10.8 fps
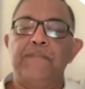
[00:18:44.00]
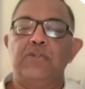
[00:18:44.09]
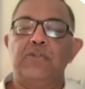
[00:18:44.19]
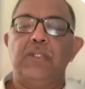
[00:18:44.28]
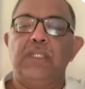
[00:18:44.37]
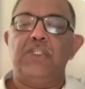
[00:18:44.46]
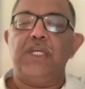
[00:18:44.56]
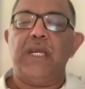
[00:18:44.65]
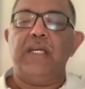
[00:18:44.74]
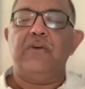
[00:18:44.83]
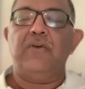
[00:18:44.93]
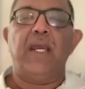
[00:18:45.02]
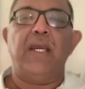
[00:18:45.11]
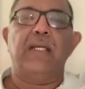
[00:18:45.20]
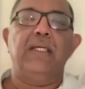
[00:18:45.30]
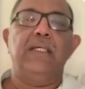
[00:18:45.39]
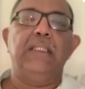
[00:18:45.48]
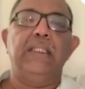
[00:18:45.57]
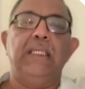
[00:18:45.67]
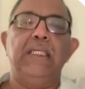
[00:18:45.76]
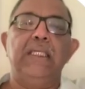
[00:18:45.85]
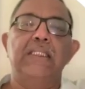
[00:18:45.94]
So in the GI tract,
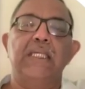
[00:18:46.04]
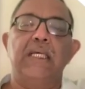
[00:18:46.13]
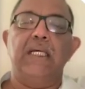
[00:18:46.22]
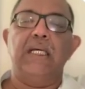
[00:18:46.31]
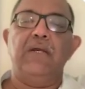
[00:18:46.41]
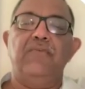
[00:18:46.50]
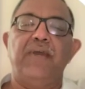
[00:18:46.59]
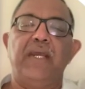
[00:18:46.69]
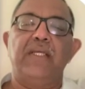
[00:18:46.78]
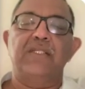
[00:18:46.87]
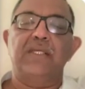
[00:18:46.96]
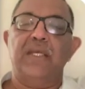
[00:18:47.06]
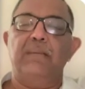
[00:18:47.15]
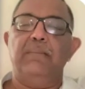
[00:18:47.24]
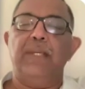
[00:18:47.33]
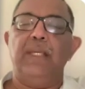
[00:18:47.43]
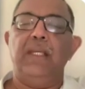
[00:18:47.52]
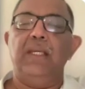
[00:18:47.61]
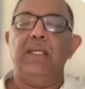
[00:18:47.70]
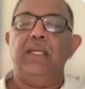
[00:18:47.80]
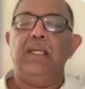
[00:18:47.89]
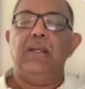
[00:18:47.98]
these effects can be
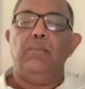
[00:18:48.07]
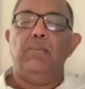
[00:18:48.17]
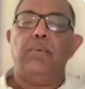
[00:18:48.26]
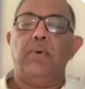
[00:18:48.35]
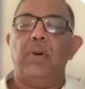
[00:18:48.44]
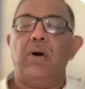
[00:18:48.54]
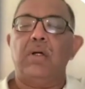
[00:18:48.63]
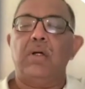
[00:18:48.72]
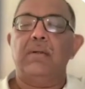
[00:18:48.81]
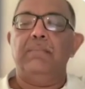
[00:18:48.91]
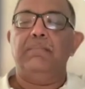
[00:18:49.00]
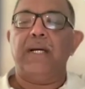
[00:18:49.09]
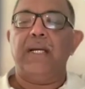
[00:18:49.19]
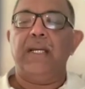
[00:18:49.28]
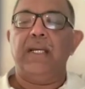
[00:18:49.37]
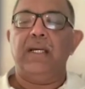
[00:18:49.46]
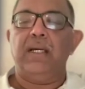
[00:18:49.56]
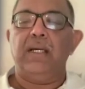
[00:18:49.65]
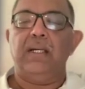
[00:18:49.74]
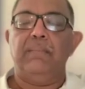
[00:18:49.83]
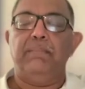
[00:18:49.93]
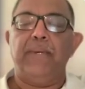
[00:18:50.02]
blocked by
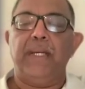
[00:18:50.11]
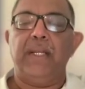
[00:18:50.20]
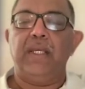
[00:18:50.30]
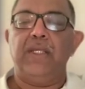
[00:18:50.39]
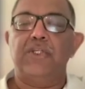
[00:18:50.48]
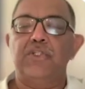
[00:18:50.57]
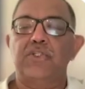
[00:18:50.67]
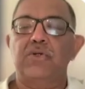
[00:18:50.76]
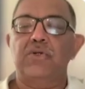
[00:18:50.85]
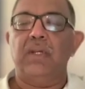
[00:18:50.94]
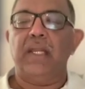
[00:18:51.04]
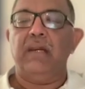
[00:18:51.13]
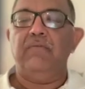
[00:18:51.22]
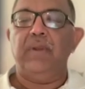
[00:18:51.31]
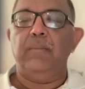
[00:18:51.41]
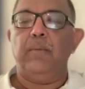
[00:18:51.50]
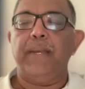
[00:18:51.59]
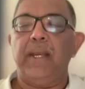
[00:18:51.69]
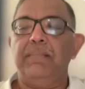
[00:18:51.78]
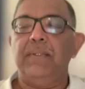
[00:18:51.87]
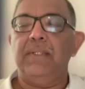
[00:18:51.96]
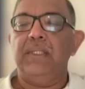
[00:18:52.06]
medications called elvimopam.